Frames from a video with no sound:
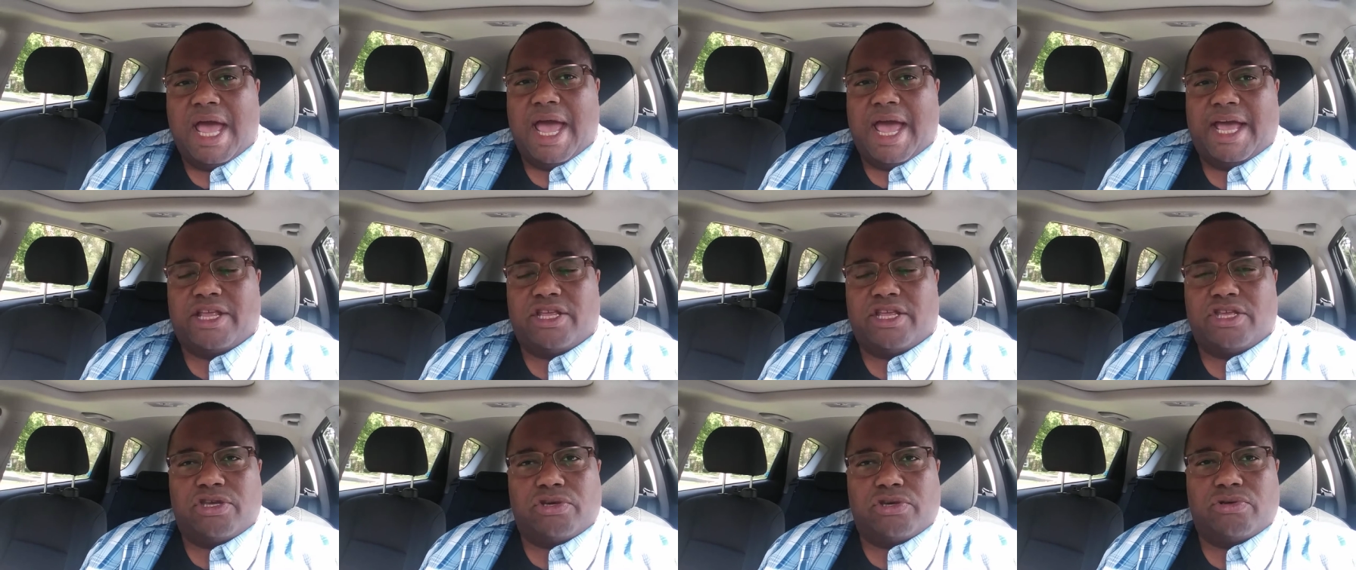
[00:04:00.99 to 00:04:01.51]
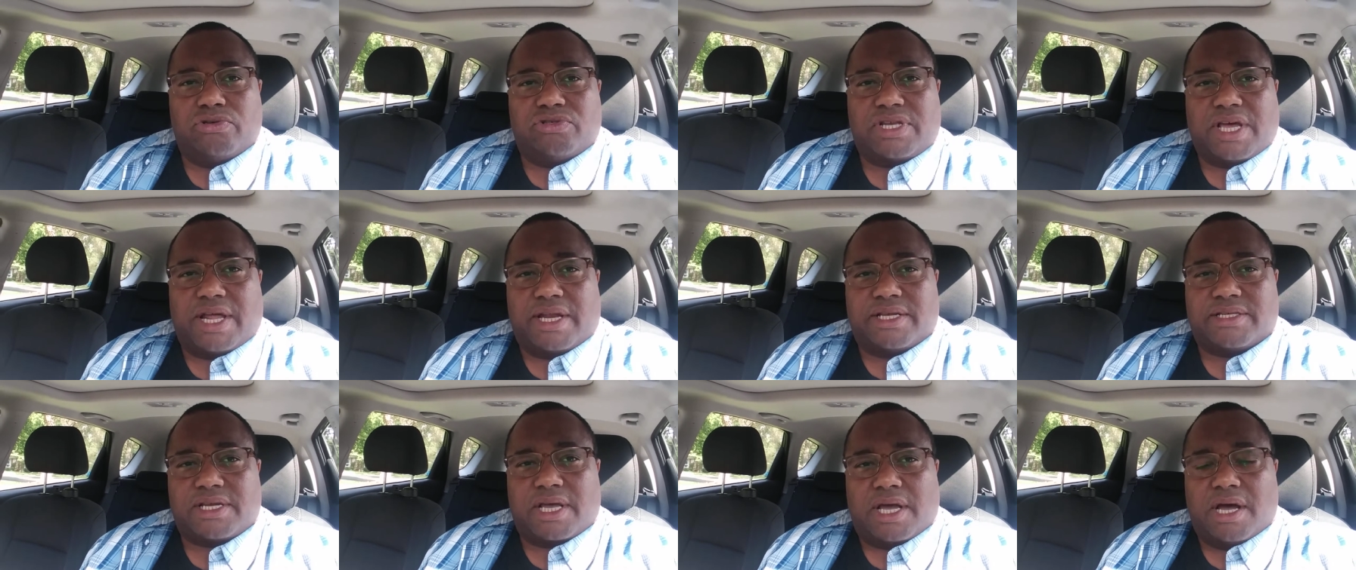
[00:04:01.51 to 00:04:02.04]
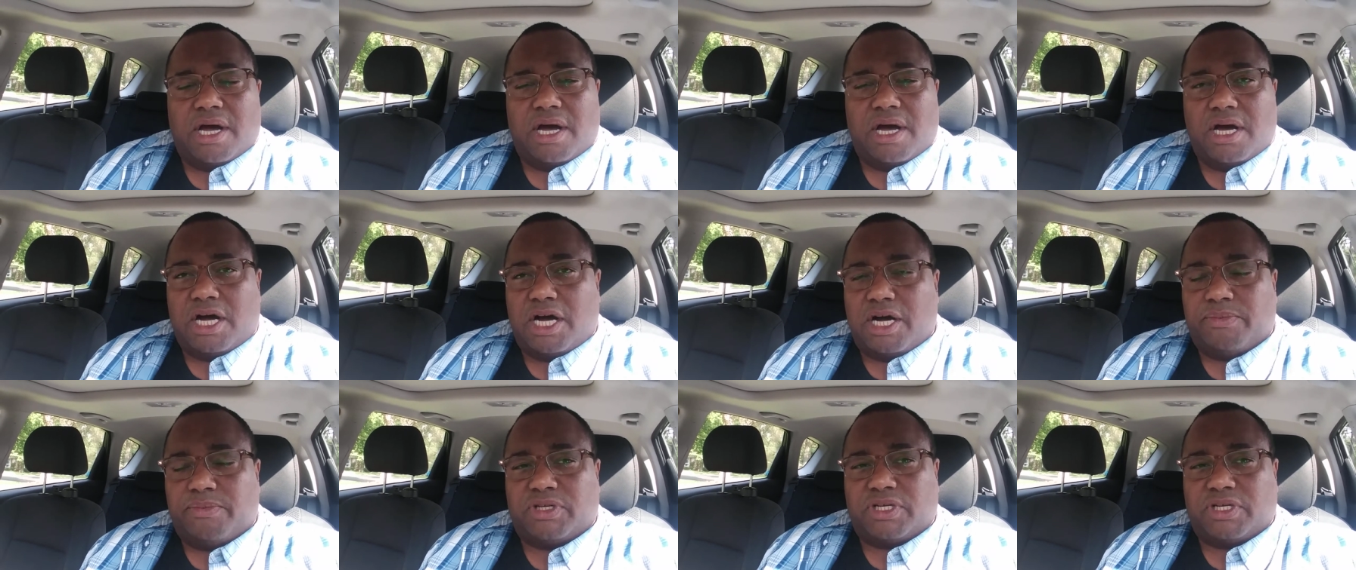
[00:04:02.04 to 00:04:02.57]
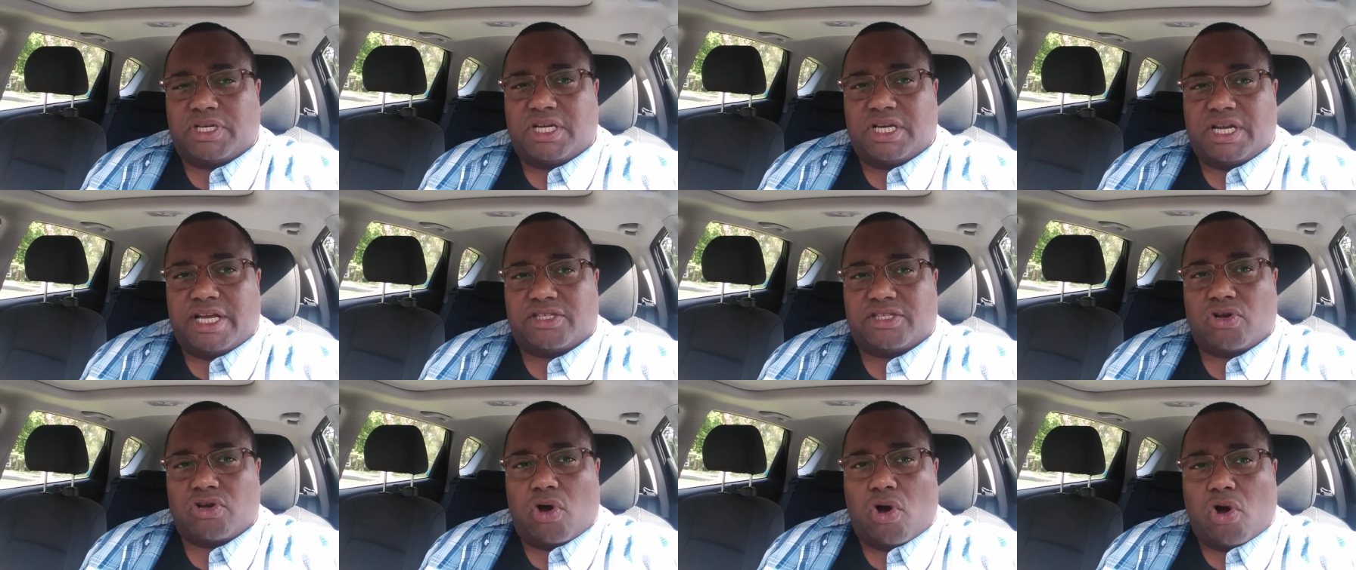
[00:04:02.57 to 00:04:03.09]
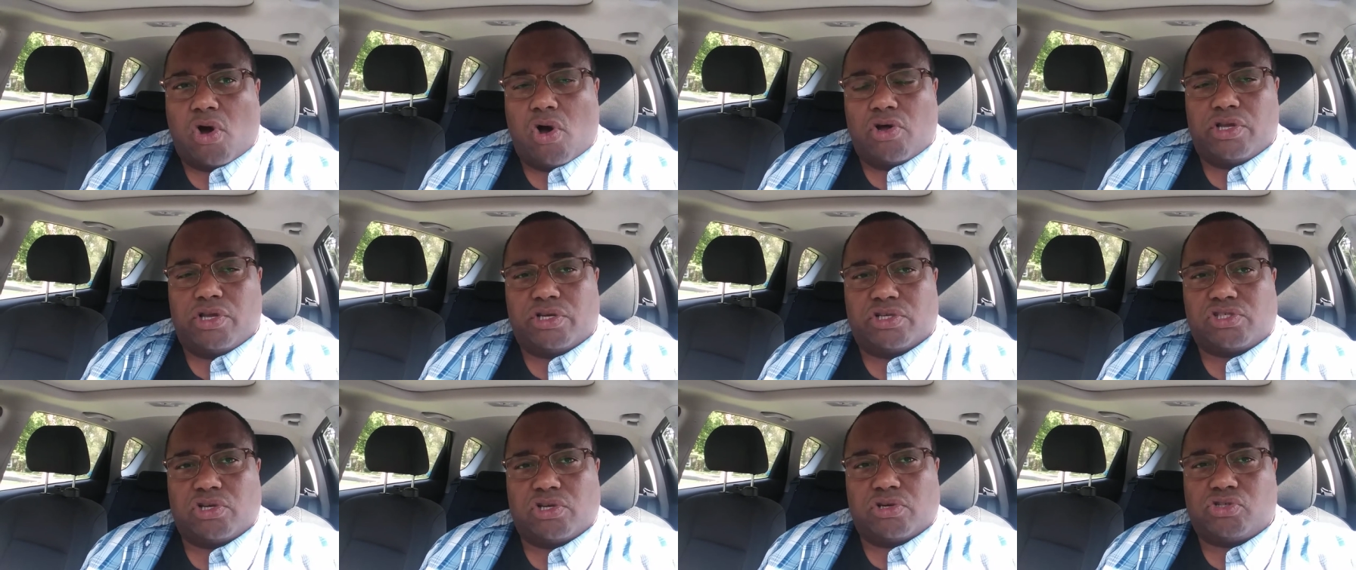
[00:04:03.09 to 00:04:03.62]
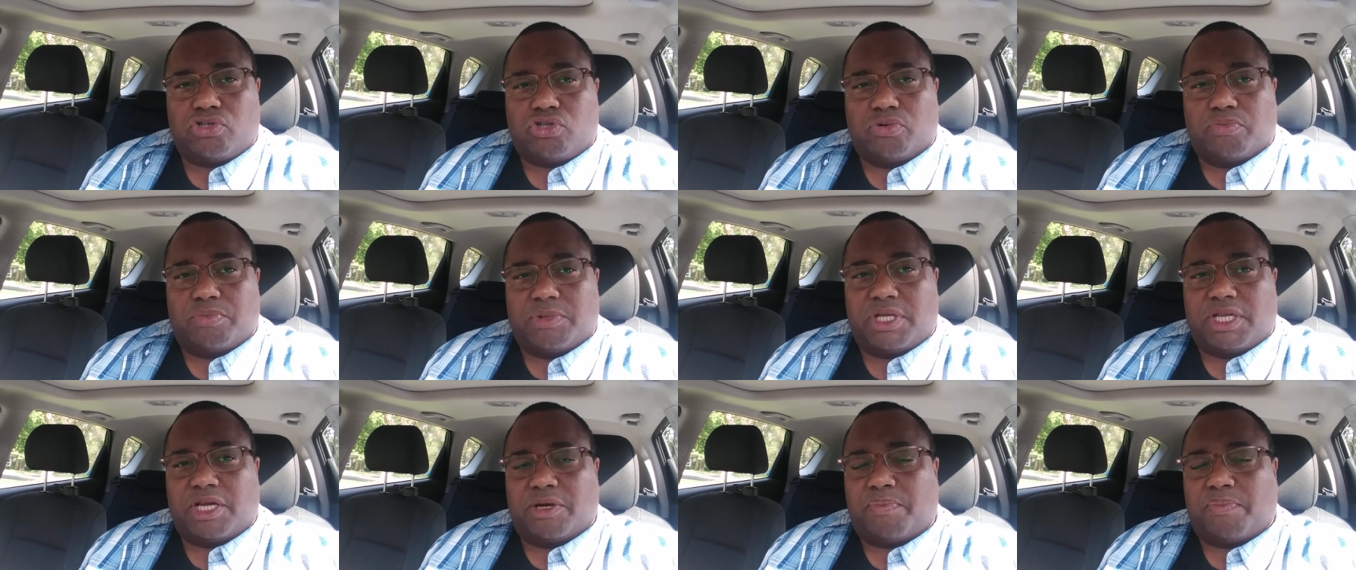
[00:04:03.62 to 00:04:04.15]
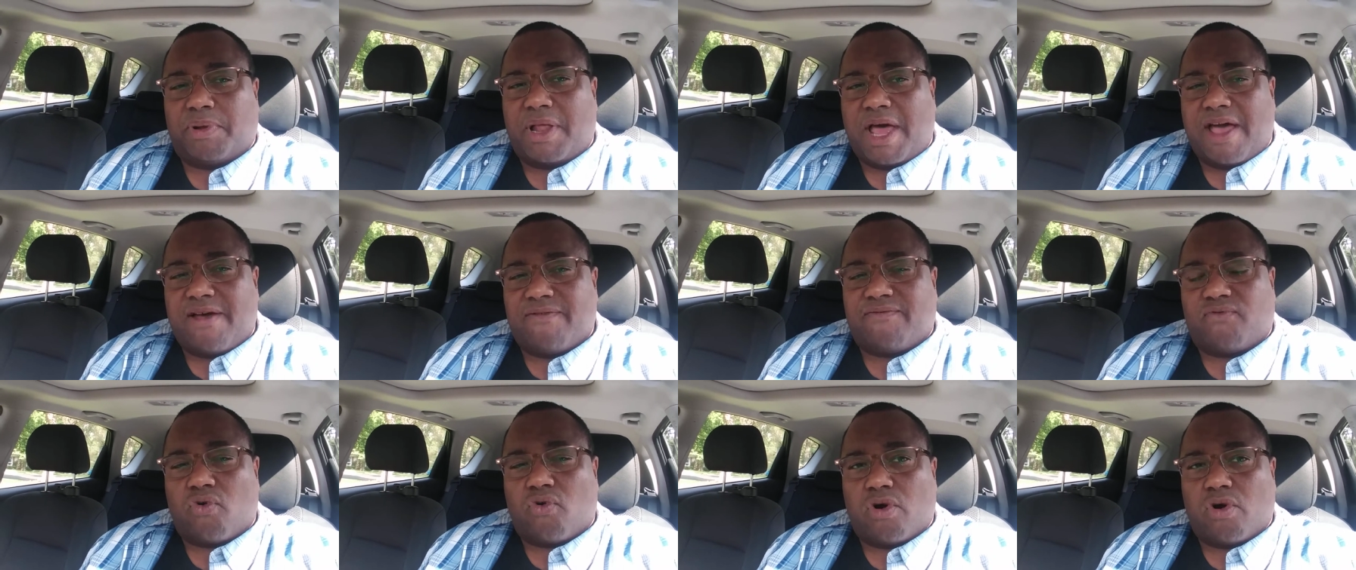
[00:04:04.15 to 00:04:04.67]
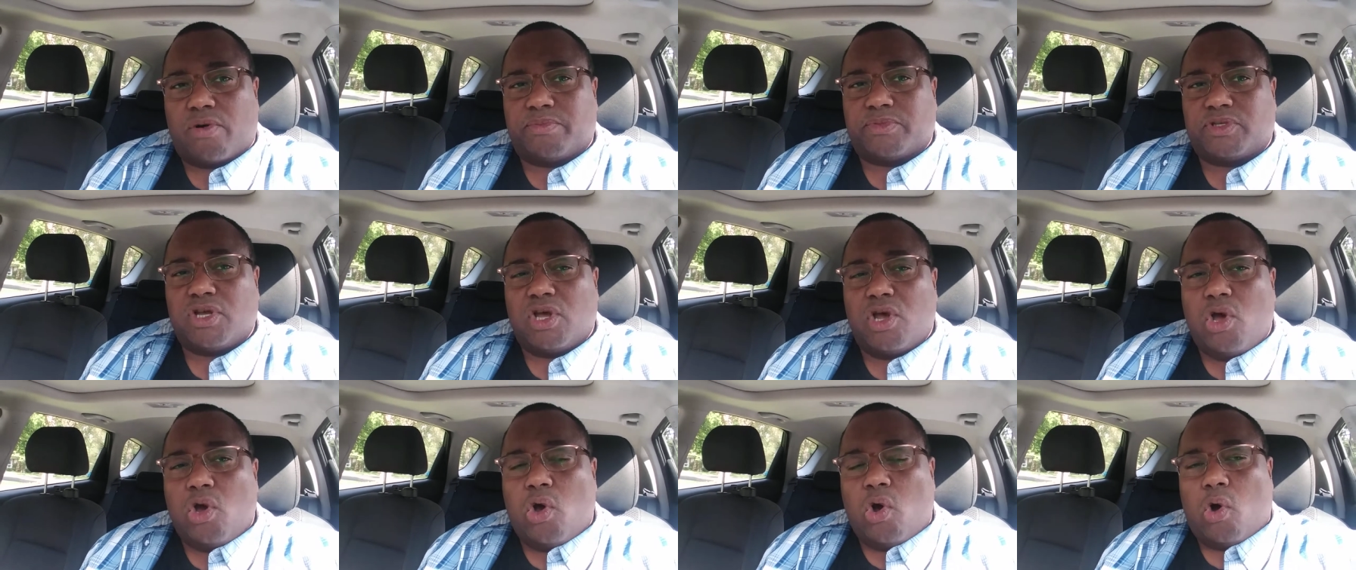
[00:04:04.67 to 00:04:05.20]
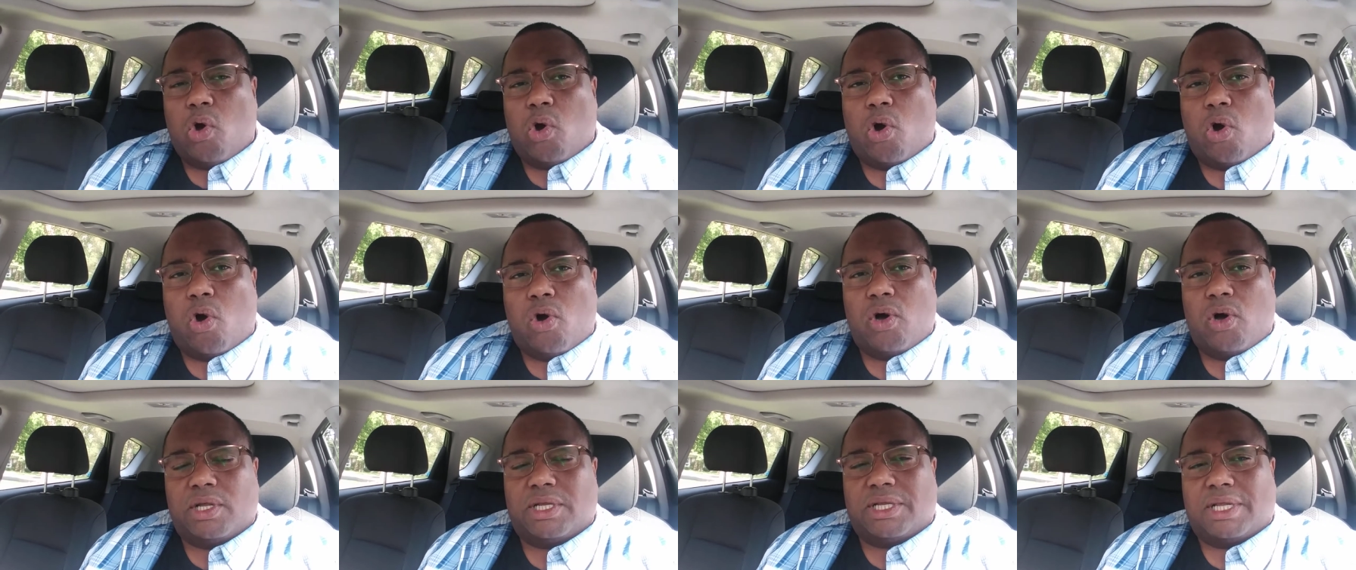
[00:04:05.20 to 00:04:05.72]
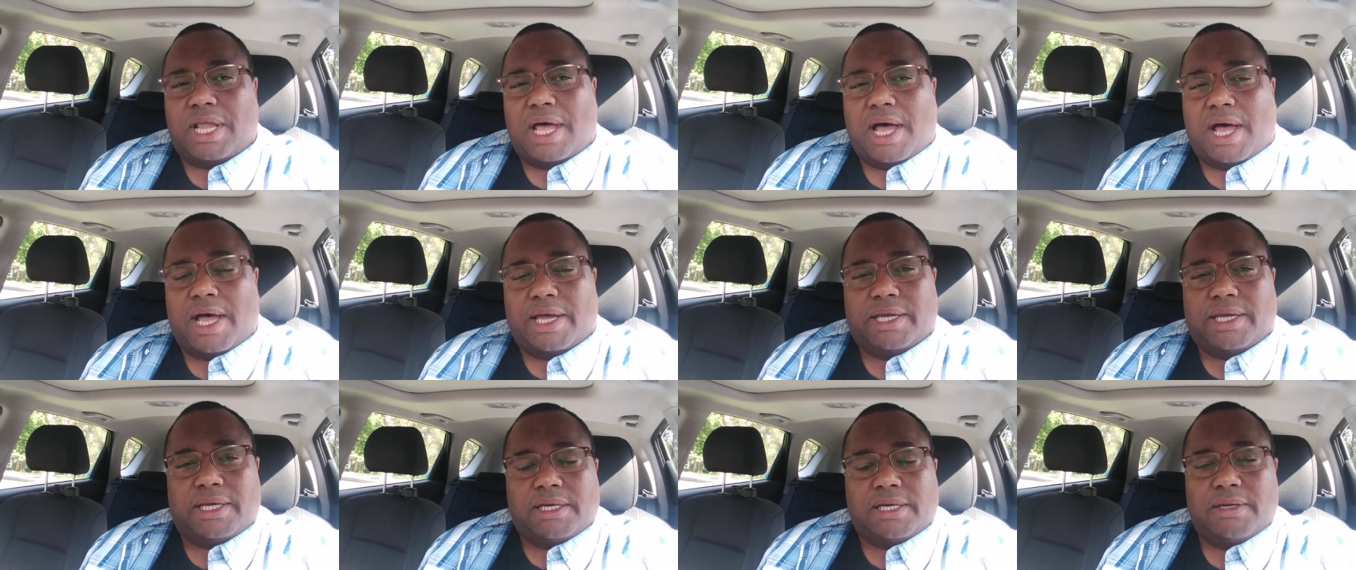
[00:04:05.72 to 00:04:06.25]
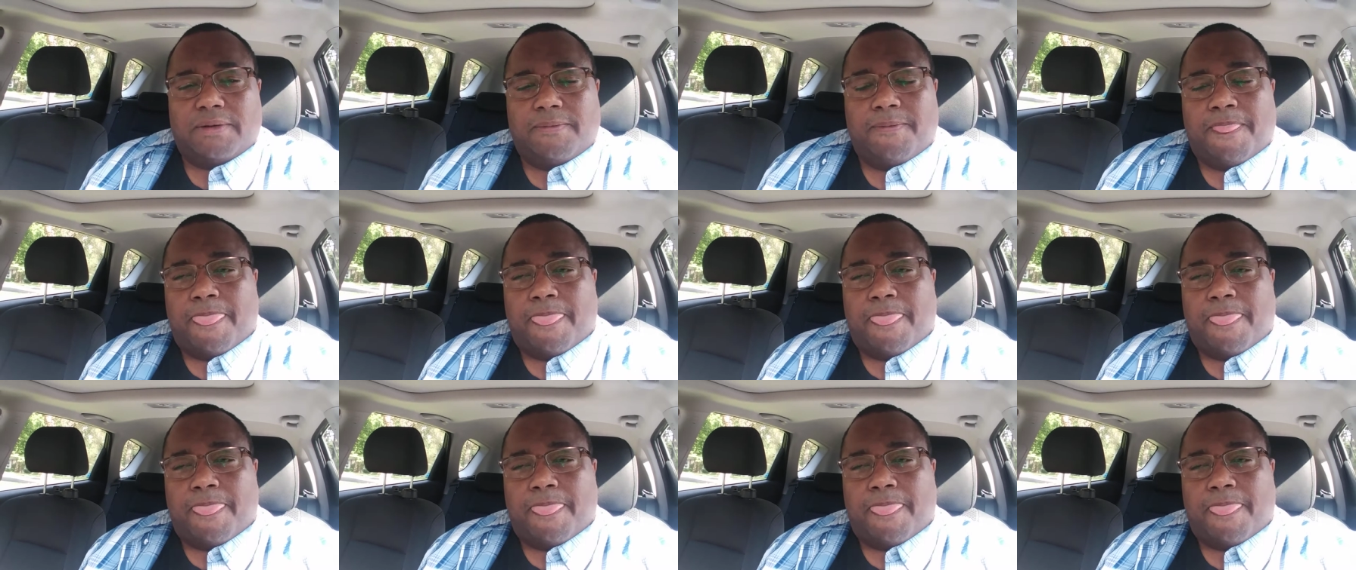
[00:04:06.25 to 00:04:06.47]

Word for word: and use that as a hub to connect to all your social media platforms or online